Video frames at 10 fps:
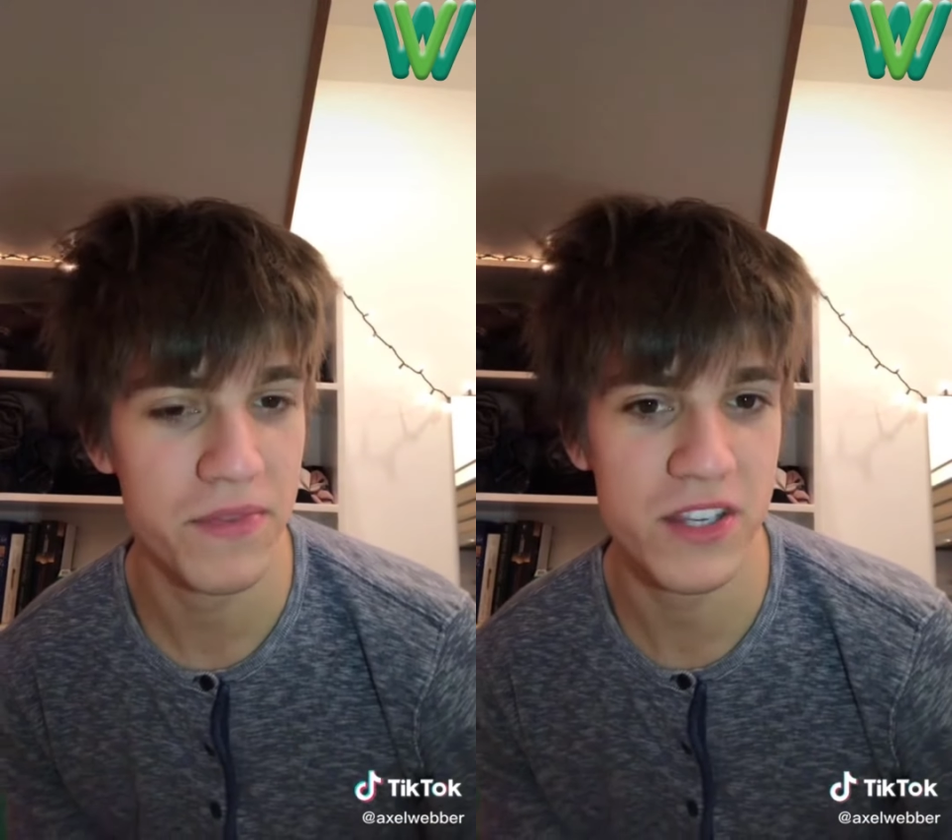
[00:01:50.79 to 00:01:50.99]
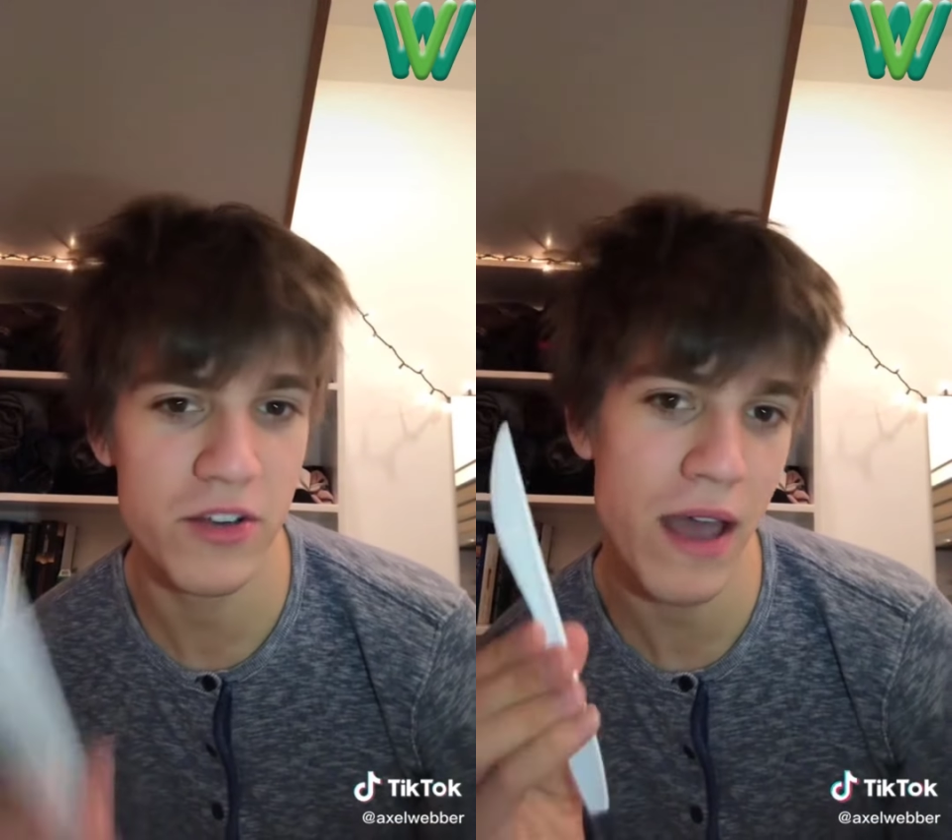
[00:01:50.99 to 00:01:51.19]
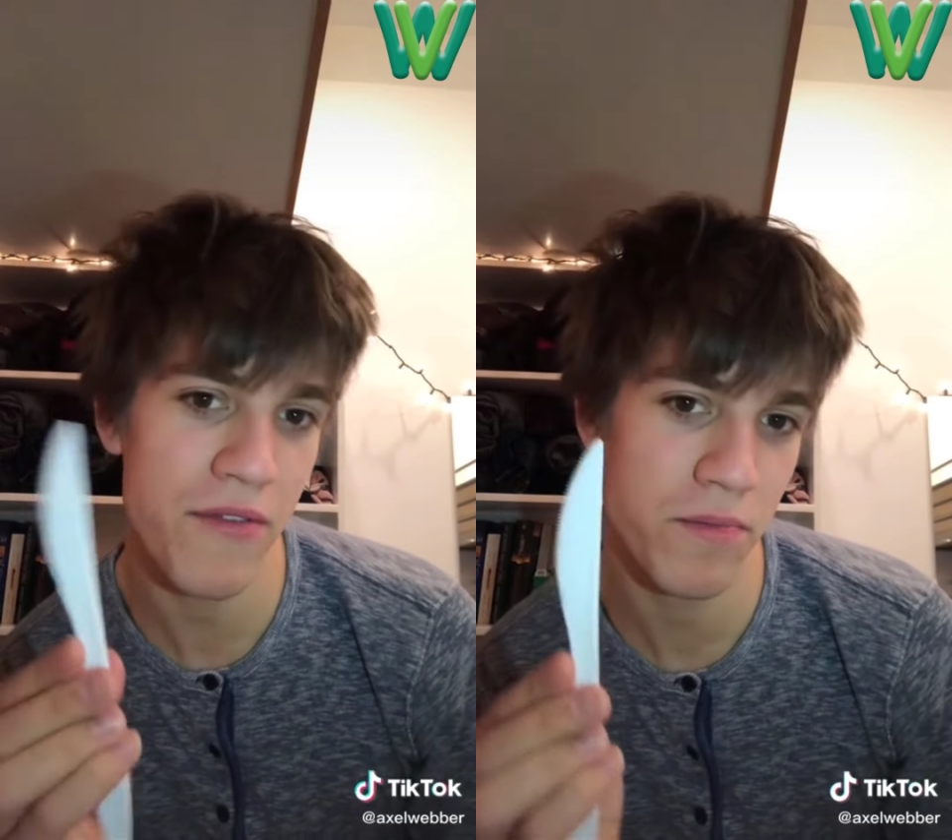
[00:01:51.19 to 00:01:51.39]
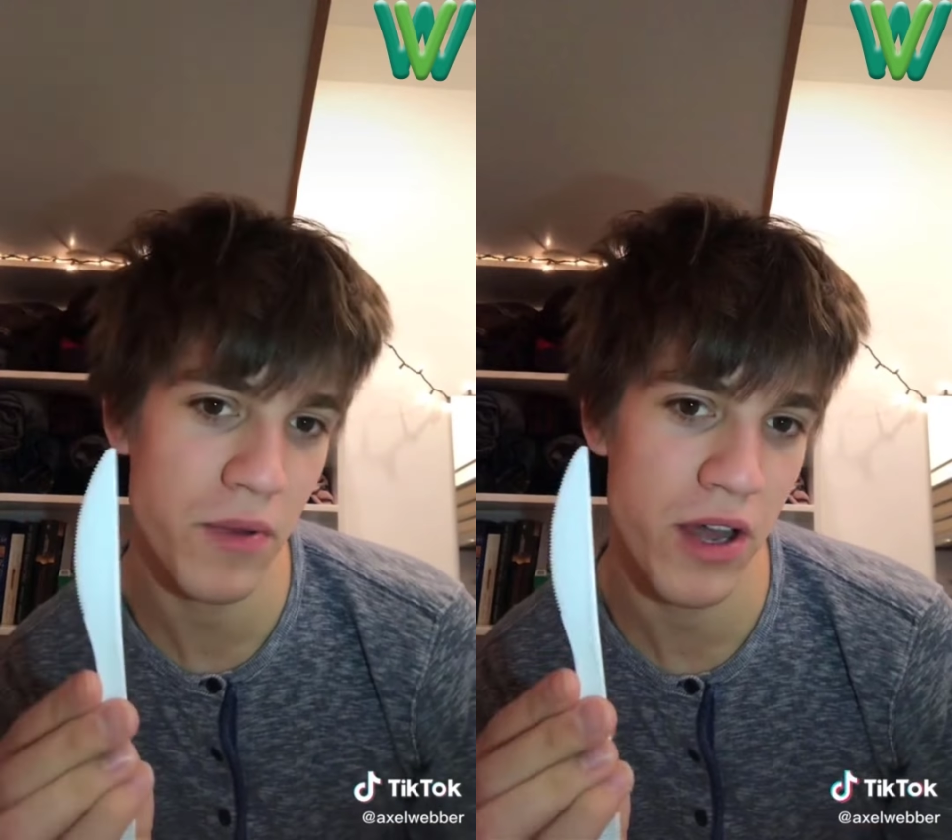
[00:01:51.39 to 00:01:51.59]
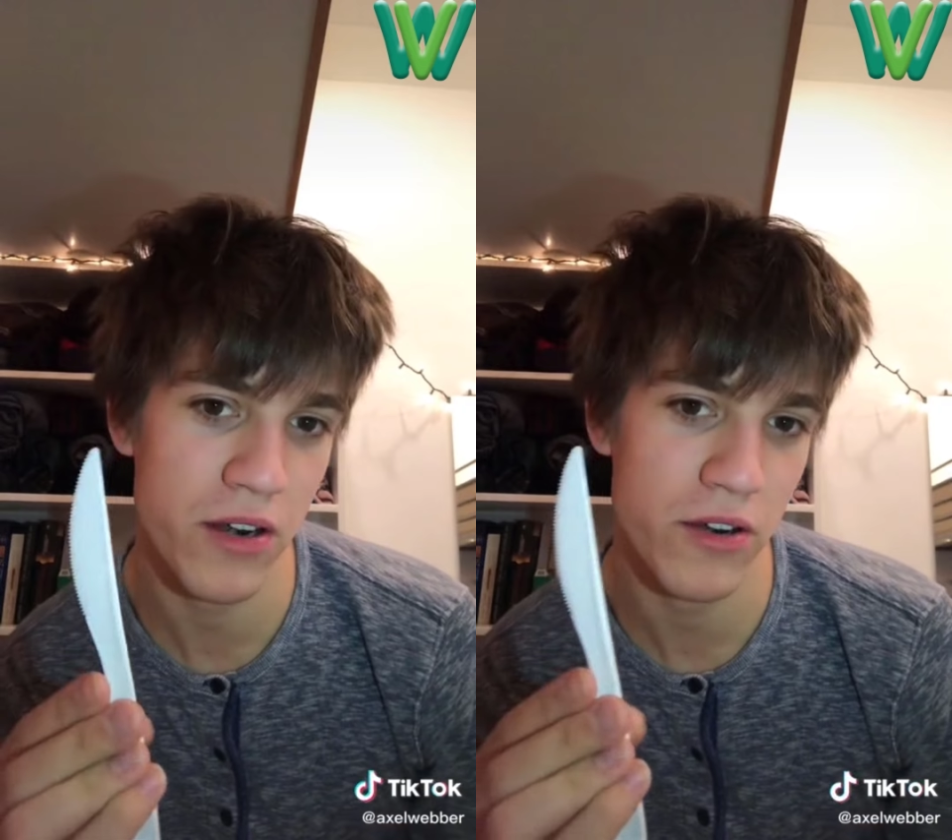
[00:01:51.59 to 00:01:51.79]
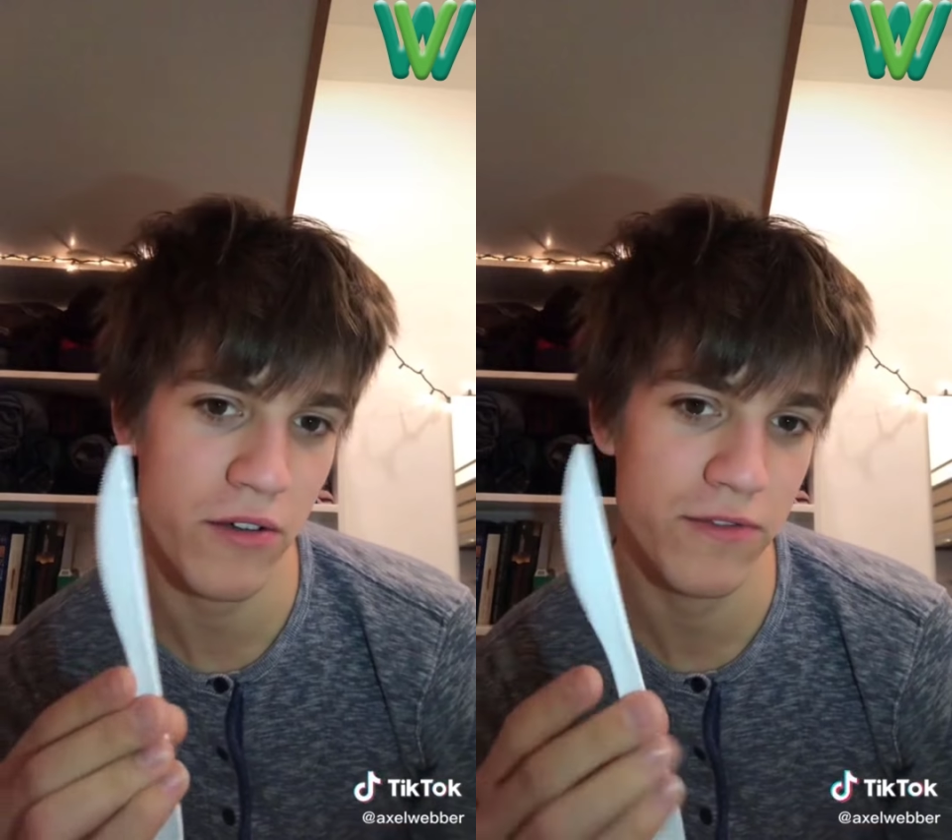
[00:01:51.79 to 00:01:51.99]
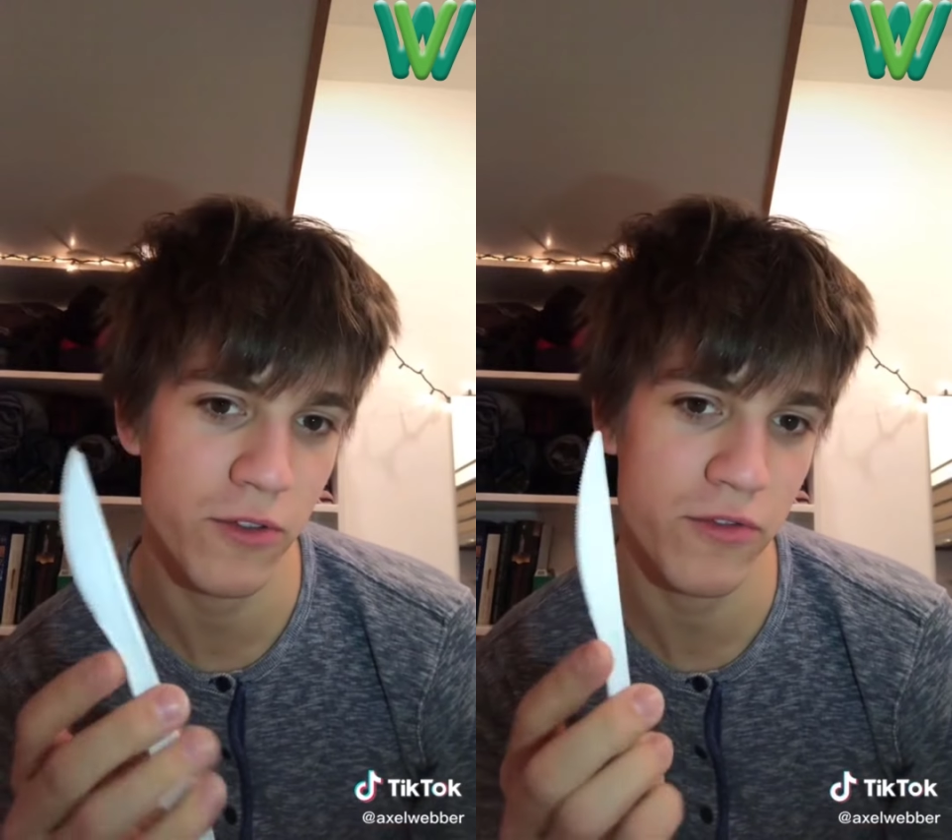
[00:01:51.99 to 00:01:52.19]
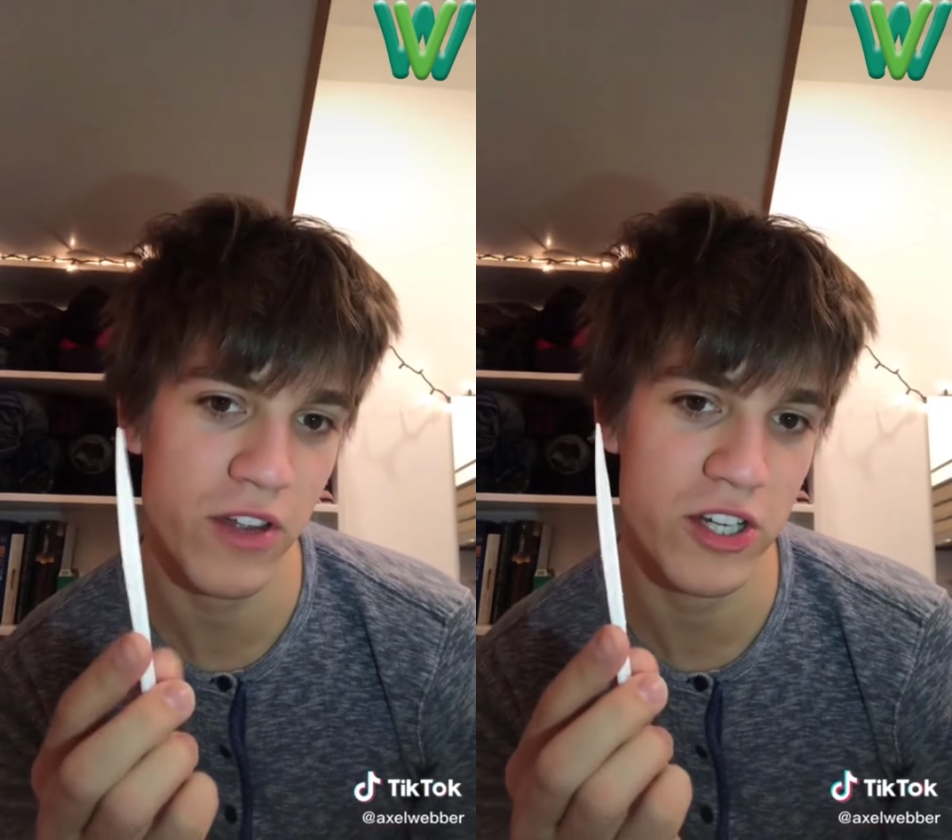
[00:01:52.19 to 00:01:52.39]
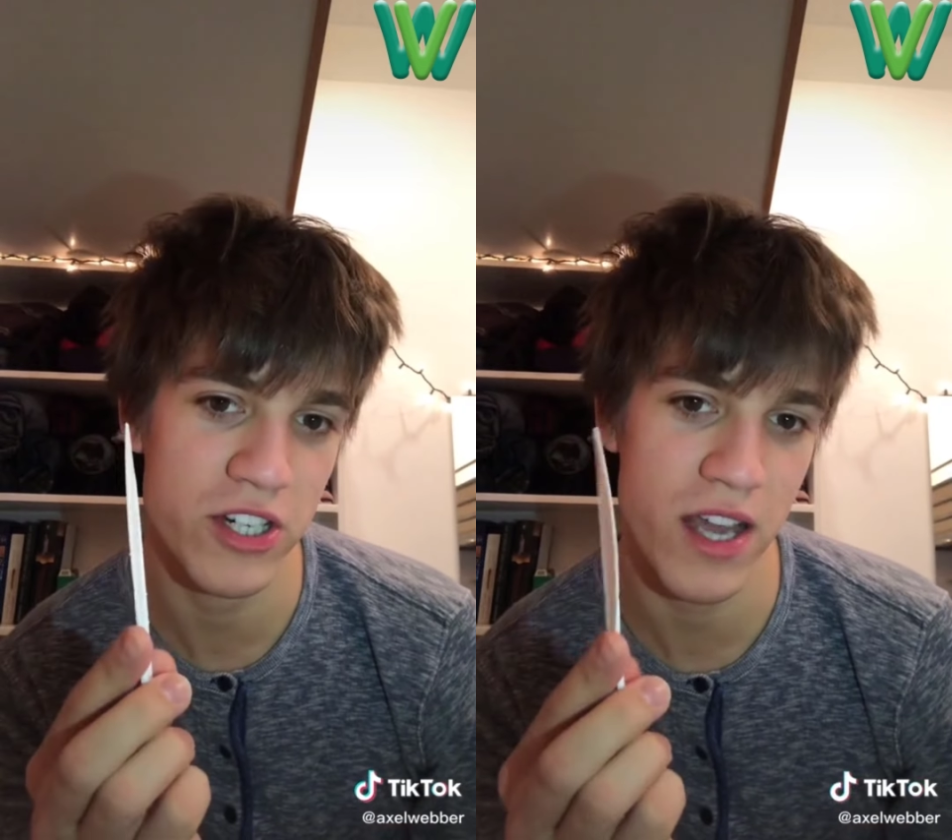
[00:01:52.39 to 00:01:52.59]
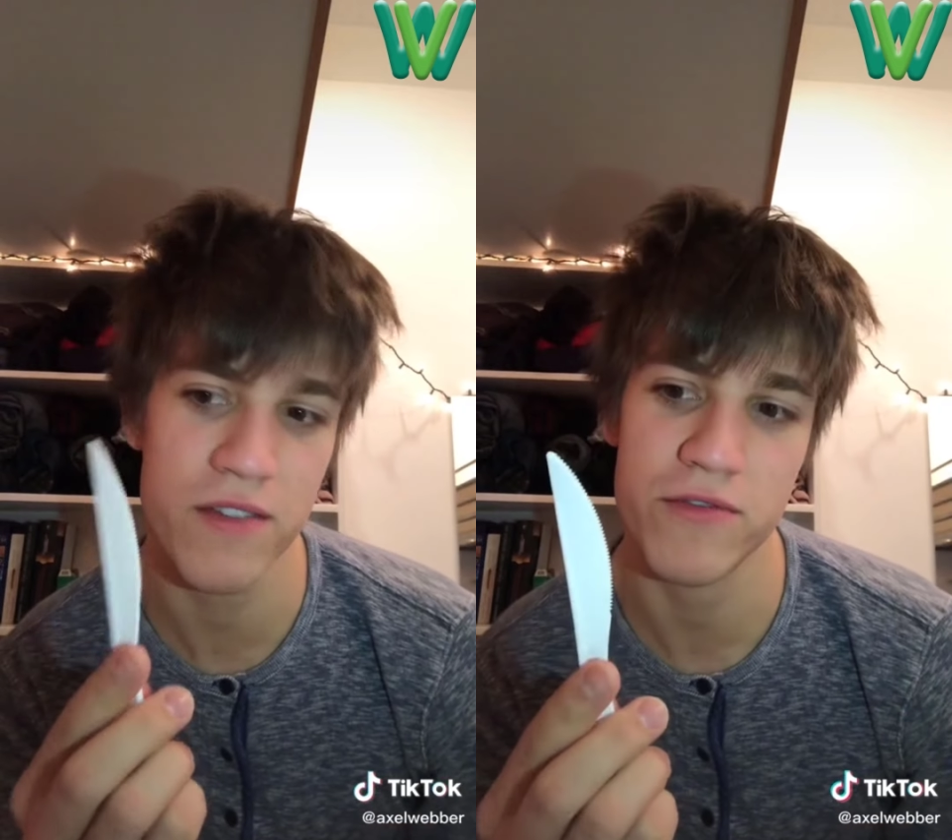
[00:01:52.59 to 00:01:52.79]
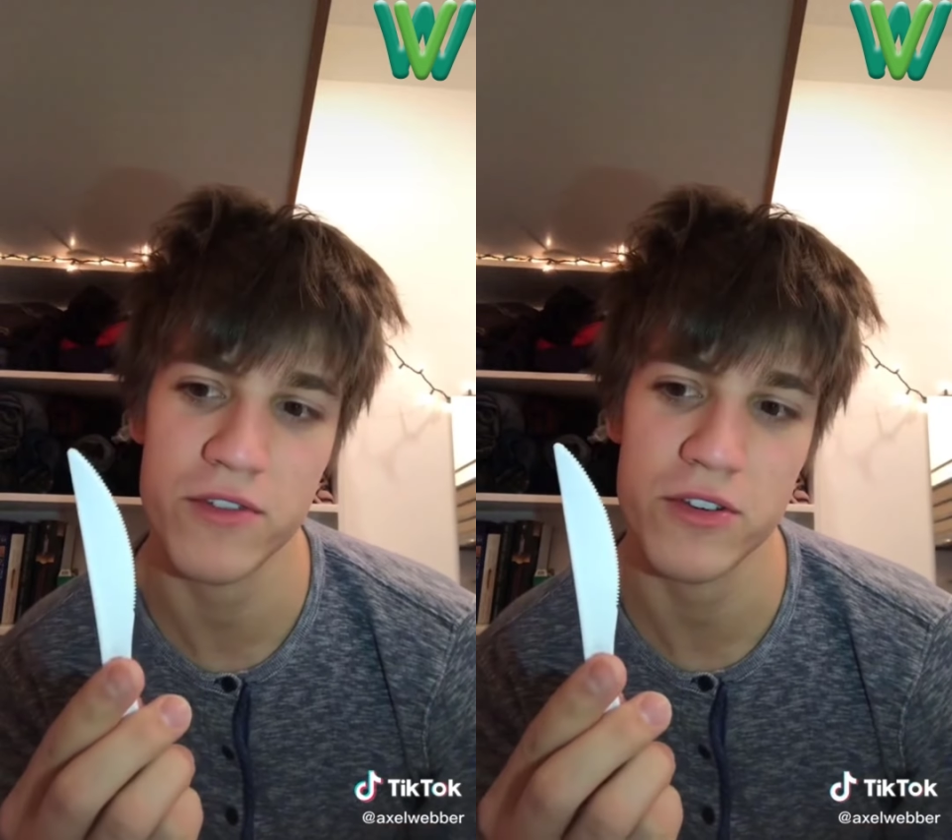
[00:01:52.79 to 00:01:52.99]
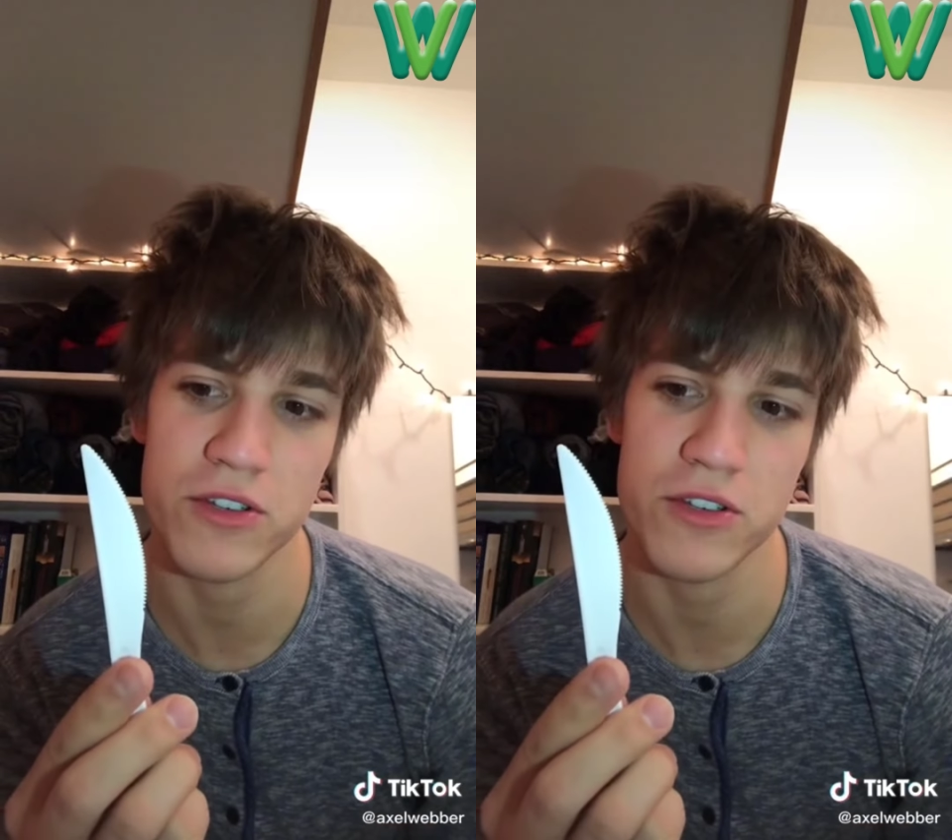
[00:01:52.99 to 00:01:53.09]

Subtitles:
Still haven't bought a full-fledged knife,